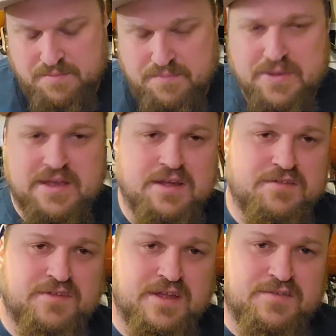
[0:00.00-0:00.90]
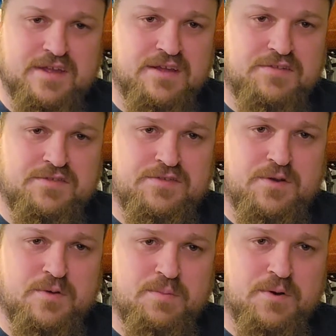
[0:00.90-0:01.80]
because they say it's
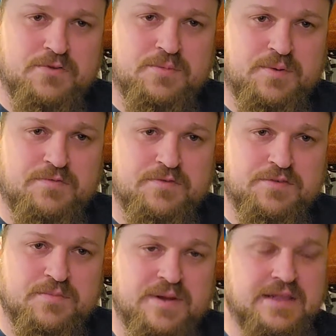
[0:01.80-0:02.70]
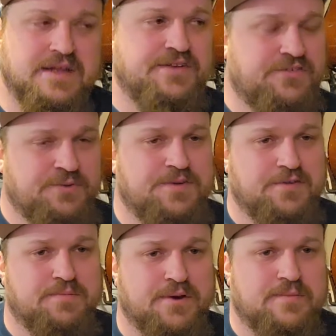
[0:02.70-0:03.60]
so approachable for somebody that enjoys a
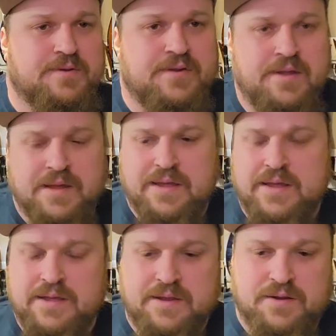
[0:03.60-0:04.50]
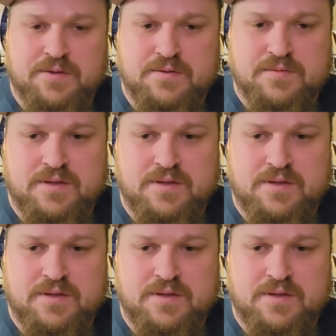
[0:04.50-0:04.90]
bourbon, you know,